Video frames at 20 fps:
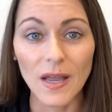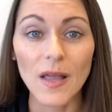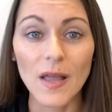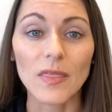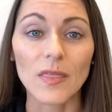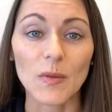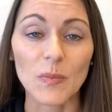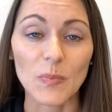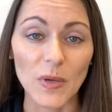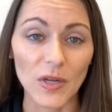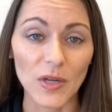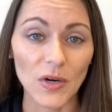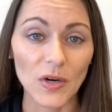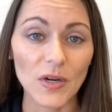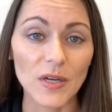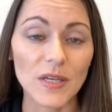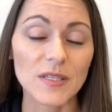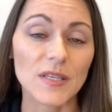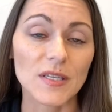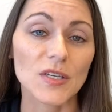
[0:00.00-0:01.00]
The bidder
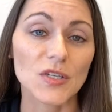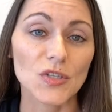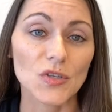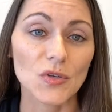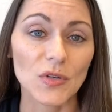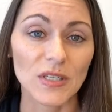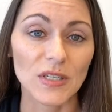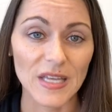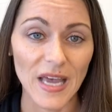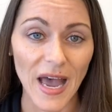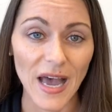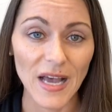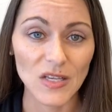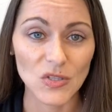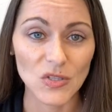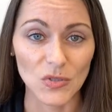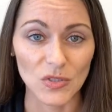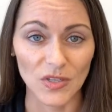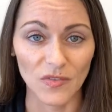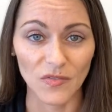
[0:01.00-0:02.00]
is issued a tax
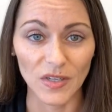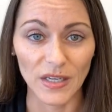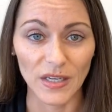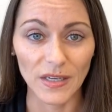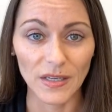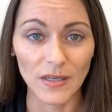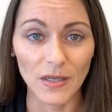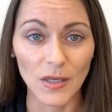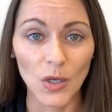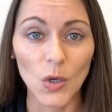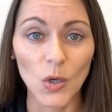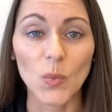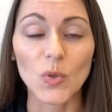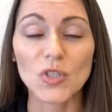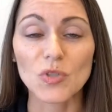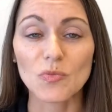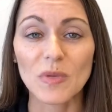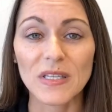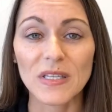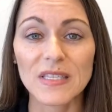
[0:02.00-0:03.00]
certificate,
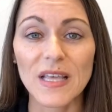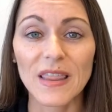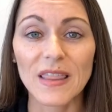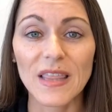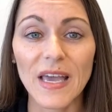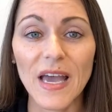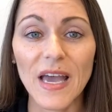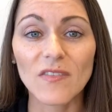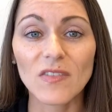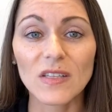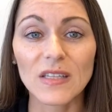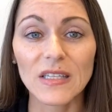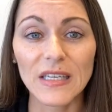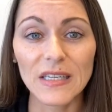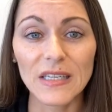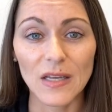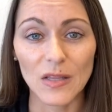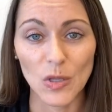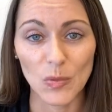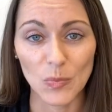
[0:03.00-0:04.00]
which means that they have a
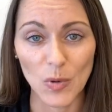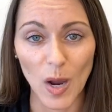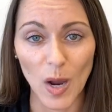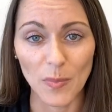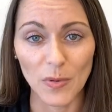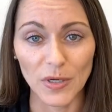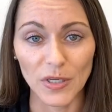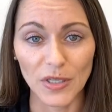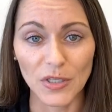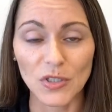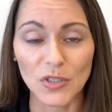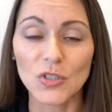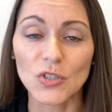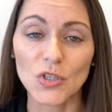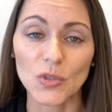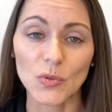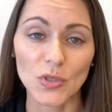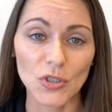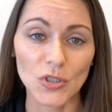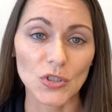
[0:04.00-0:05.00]
lien on the property
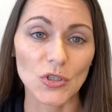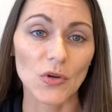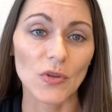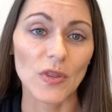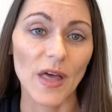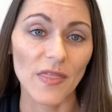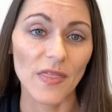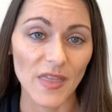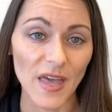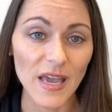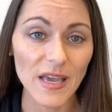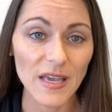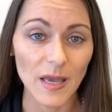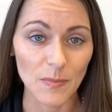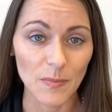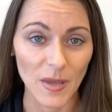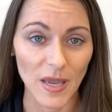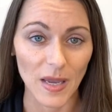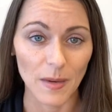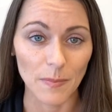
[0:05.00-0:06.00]
to ensure that they
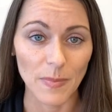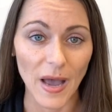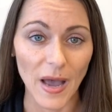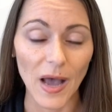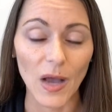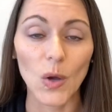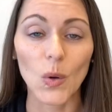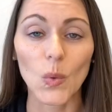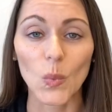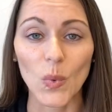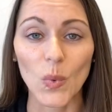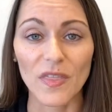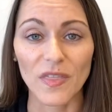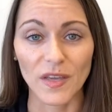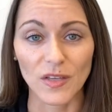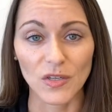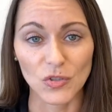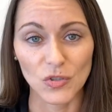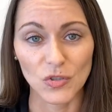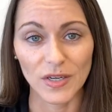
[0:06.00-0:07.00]
get paid back with
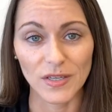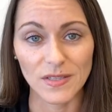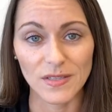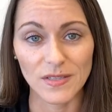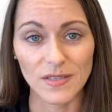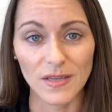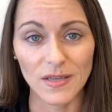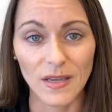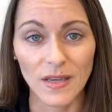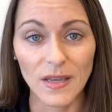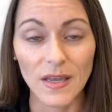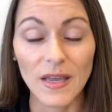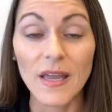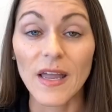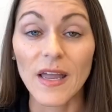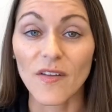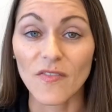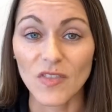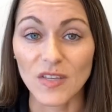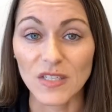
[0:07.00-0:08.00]
interest.
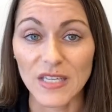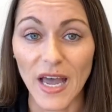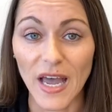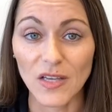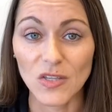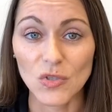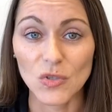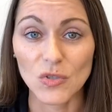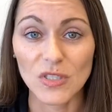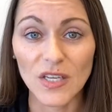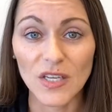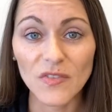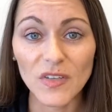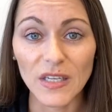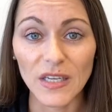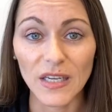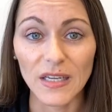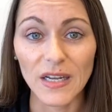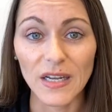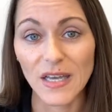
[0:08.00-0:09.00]
If the tax
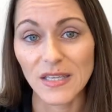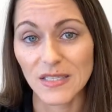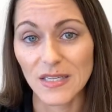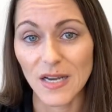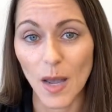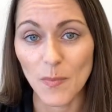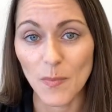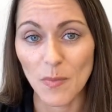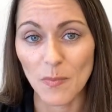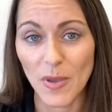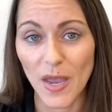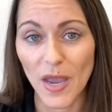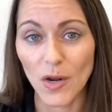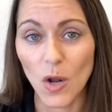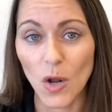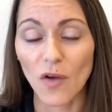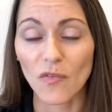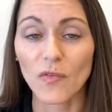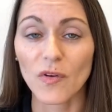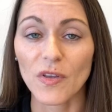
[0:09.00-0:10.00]
certificate has not been paid
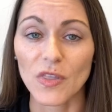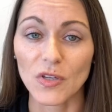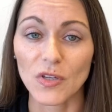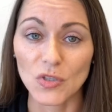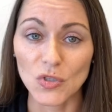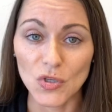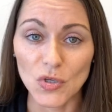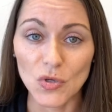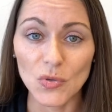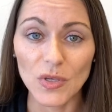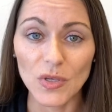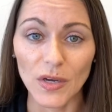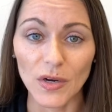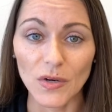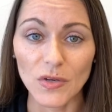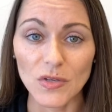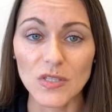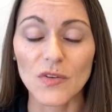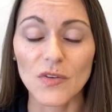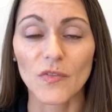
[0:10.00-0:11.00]
off within 2
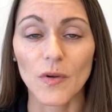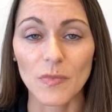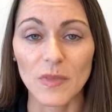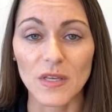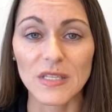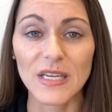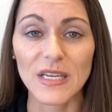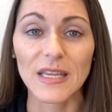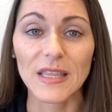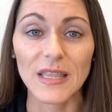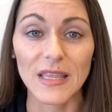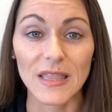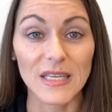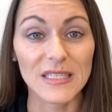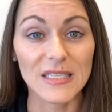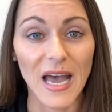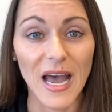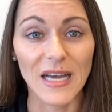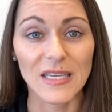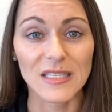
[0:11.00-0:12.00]
years from the date that the
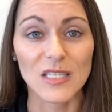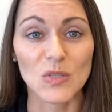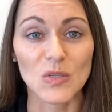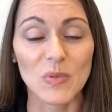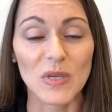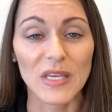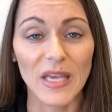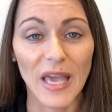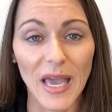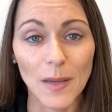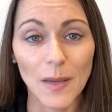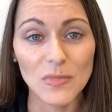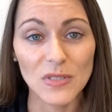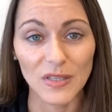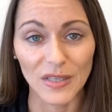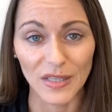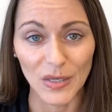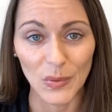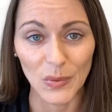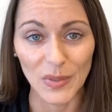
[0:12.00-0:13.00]
taxes became
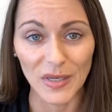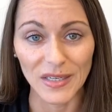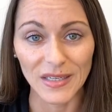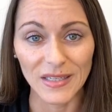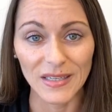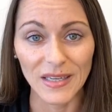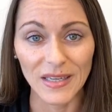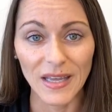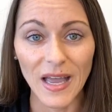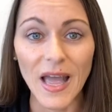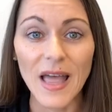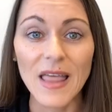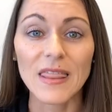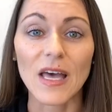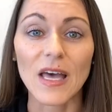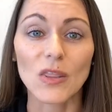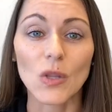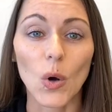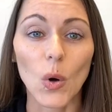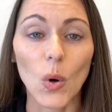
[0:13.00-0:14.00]
delinquent,
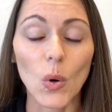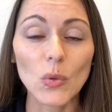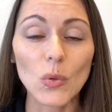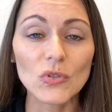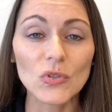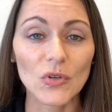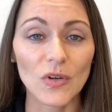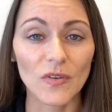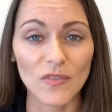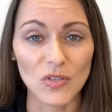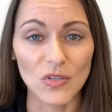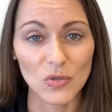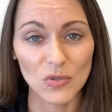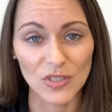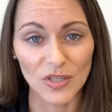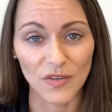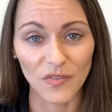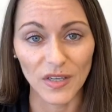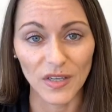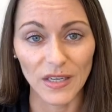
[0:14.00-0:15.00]
then the holder of the
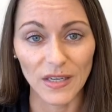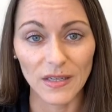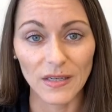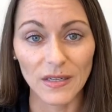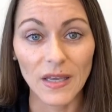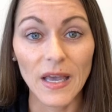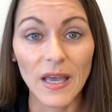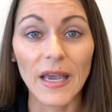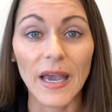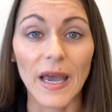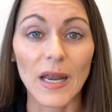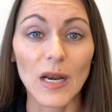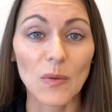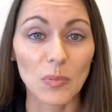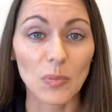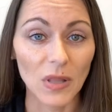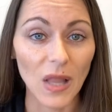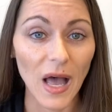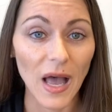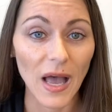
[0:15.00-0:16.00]
certificate can
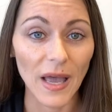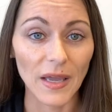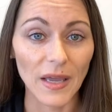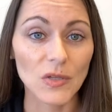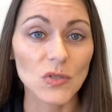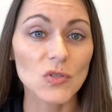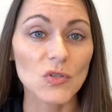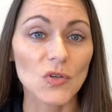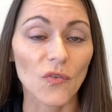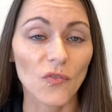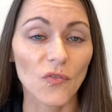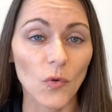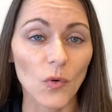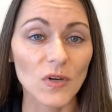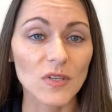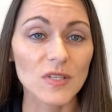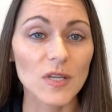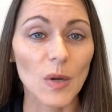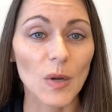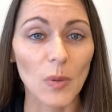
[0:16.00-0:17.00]
apply to
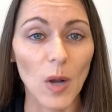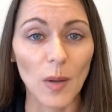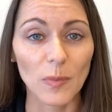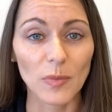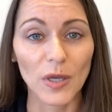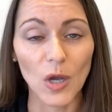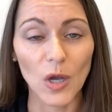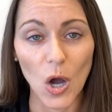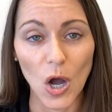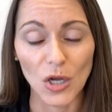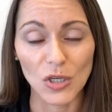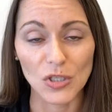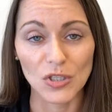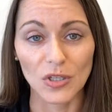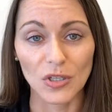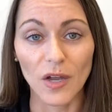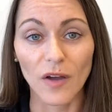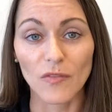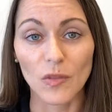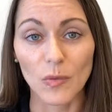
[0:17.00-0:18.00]
force a public
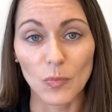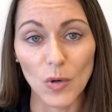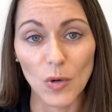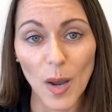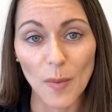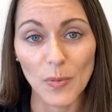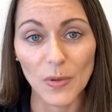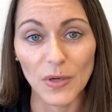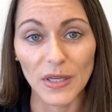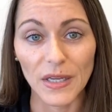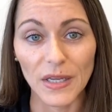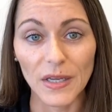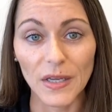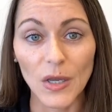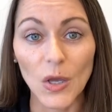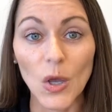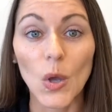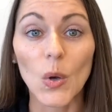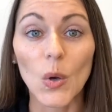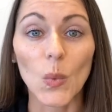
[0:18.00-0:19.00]
auction of the property,
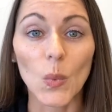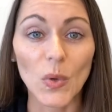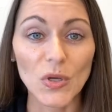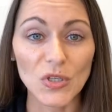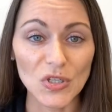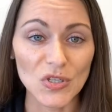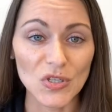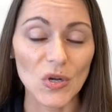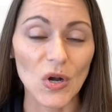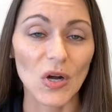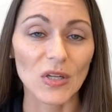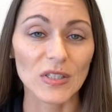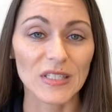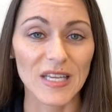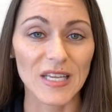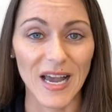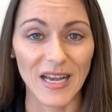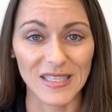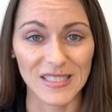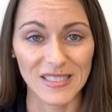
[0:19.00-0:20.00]
which is called a
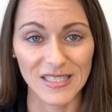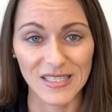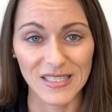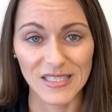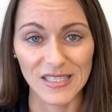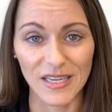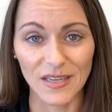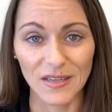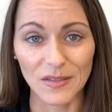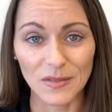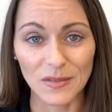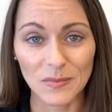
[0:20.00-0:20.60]
tax deed sale.